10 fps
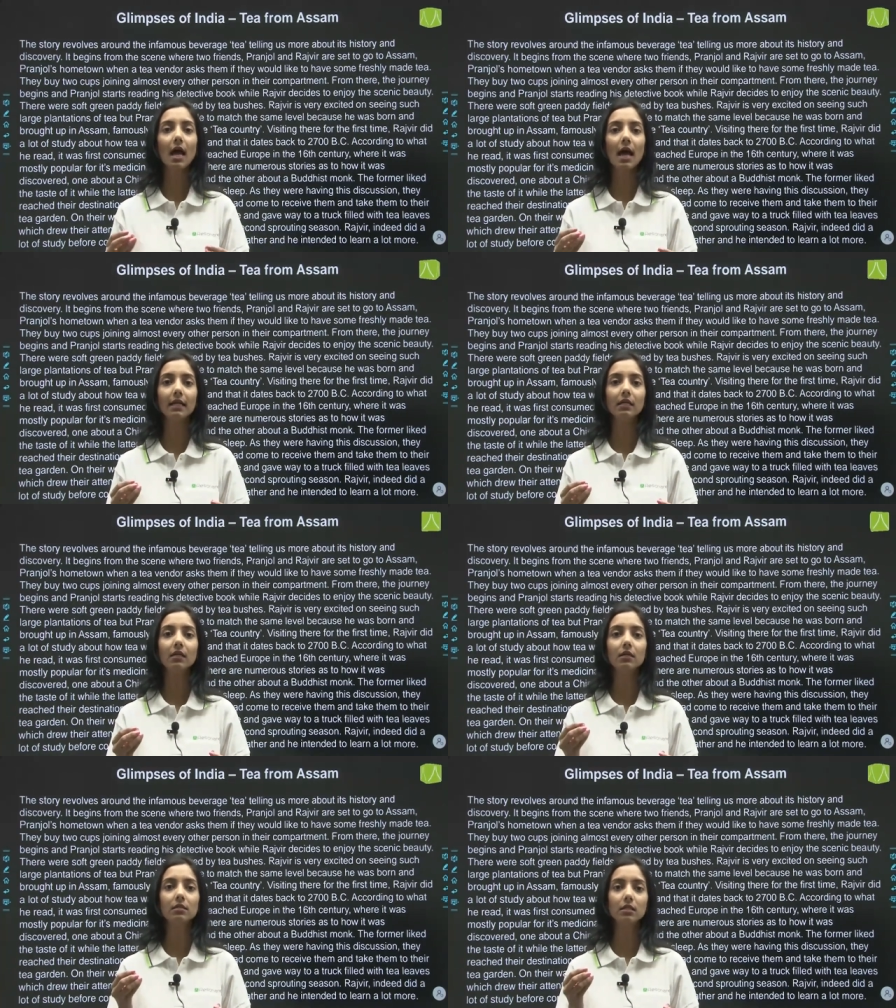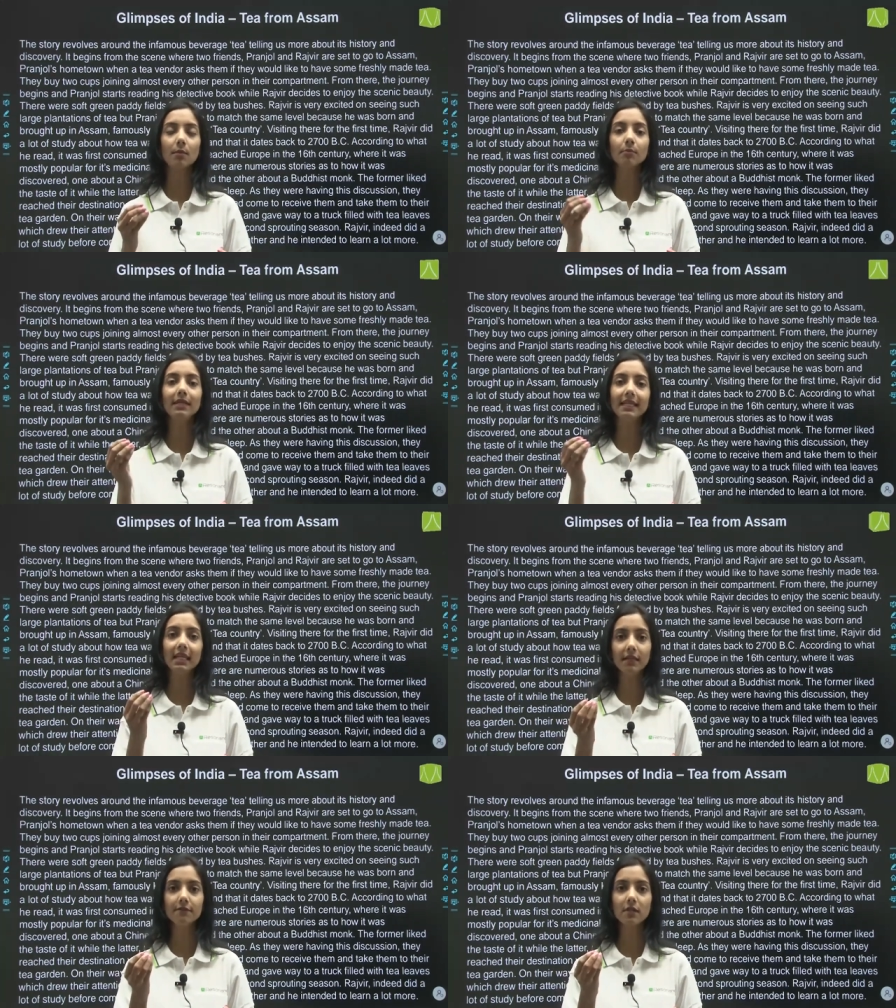and some
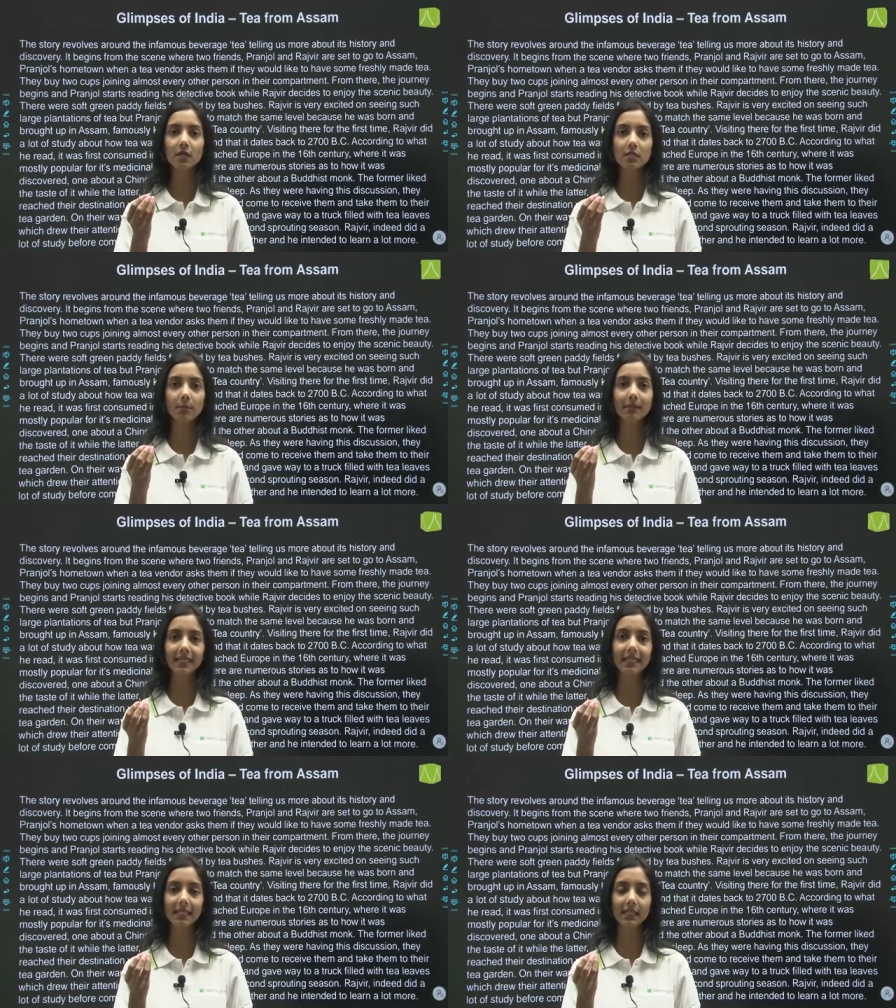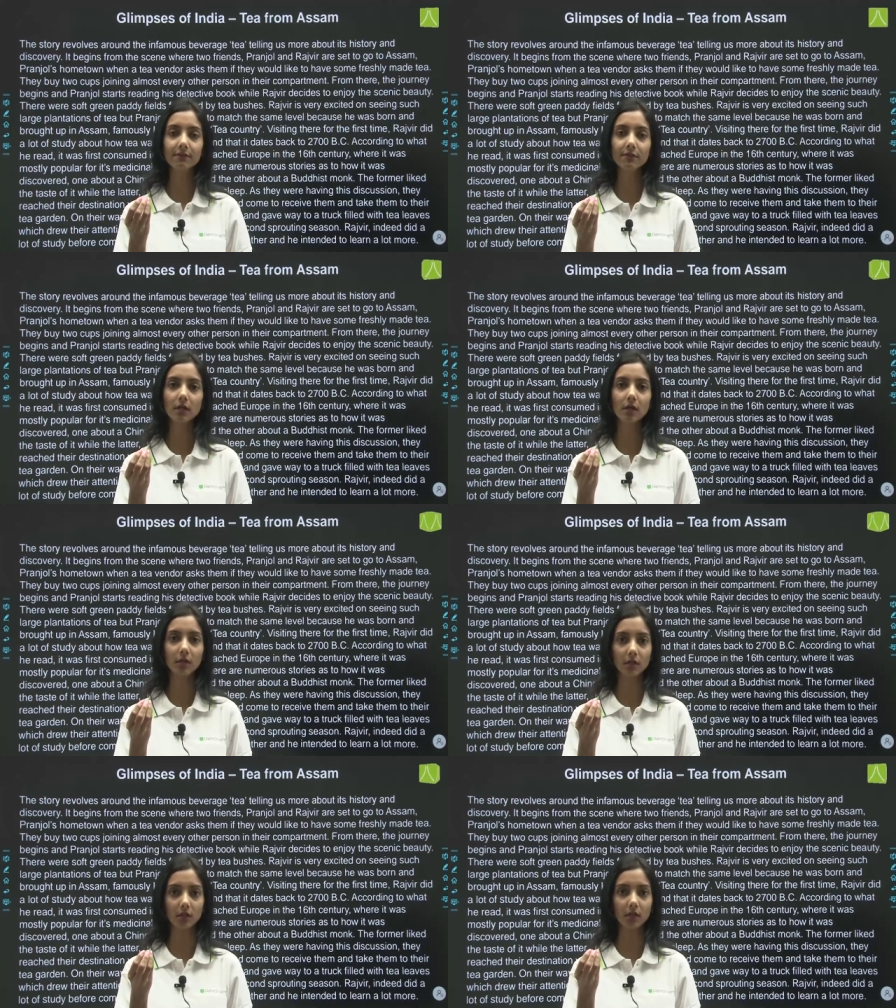leaves, some tea leaves
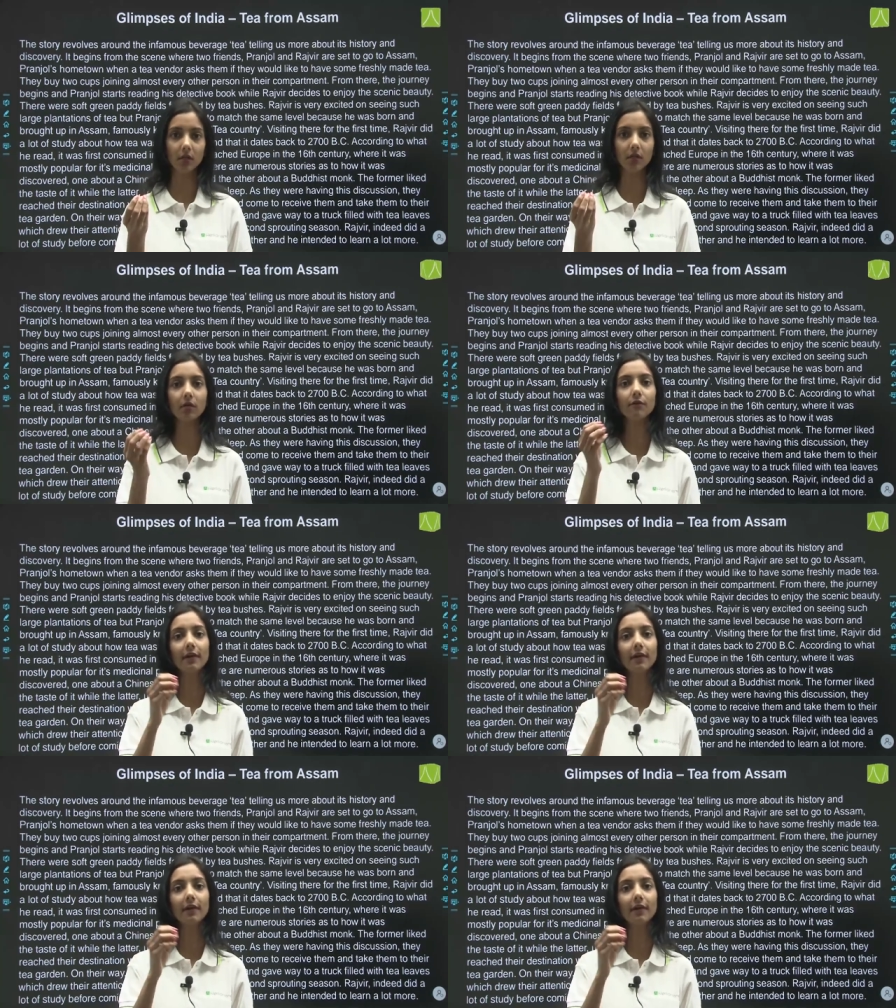uh,